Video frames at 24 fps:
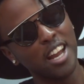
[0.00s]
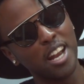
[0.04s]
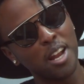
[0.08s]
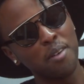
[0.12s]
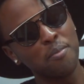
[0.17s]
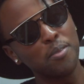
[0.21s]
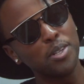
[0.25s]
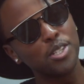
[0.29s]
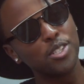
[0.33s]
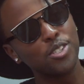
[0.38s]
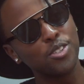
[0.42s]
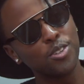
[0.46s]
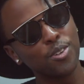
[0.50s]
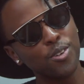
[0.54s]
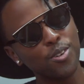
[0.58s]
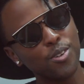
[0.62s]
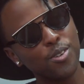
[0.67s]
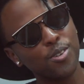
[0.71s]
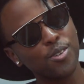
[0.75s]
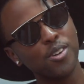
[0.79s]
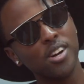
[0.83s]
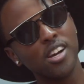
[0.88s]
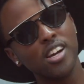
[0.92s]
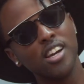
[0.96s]
Number
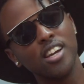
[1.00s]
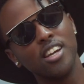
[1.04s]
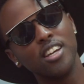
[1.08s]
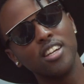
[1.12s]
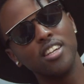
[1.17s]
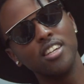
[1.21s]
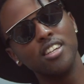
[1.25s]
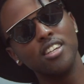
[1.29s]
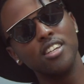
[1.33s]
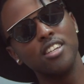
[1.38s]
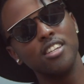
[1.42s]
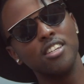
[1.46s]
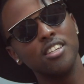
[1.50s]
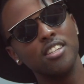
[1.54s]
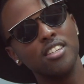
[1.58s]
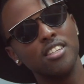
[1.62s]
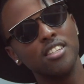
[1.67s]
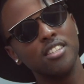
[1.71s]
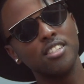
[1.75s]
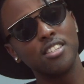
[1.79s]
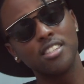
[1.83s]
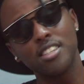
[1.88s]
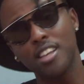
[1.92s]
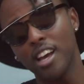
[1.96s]
2
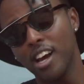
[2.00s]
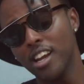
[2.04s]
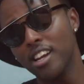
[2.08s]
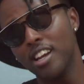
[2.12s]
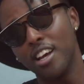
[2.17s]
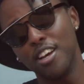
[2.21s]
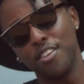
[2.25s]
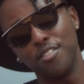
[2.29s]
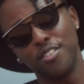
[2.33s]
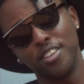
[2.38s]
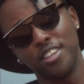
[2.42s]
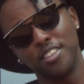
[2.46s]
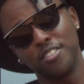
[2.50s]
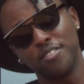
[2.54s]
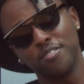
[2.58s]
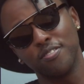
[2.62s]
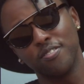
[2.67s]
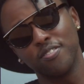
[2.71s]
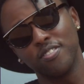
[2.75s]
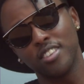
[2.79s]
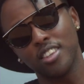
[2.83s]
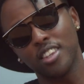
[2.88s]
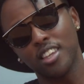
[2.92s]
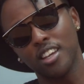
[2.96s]
is skydiving.
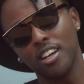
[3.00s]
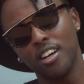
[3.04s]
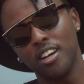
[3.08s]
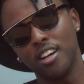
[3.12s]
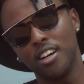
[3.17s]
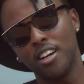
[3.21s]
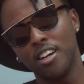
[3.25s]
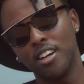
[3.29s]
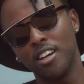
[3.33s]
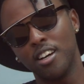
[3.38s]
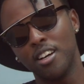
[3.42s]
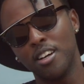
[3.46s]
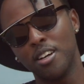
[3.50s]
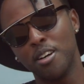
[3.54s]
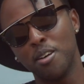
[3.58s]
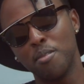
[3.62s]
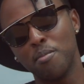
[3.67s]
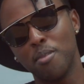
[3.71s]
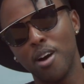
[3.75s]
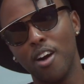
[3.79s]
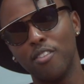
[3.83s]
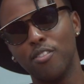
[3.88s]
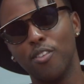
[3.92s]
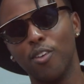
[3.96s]

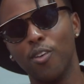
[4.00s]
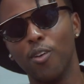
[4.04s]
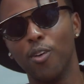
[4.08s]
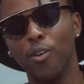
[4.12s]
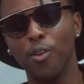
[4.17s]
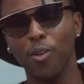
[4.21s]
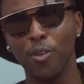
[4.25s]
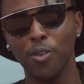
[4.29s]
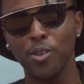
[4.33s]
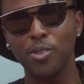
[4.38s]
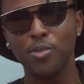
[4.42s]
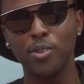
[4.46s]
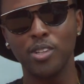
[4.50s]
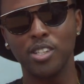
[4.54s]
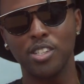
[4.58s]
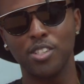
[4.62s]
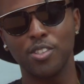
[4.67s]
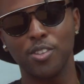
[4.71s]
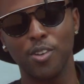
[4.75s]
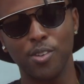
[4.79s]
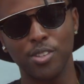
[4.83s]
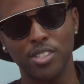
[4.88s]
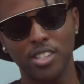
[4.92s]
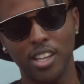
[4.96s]
I've always
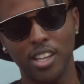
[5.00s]
wanted to go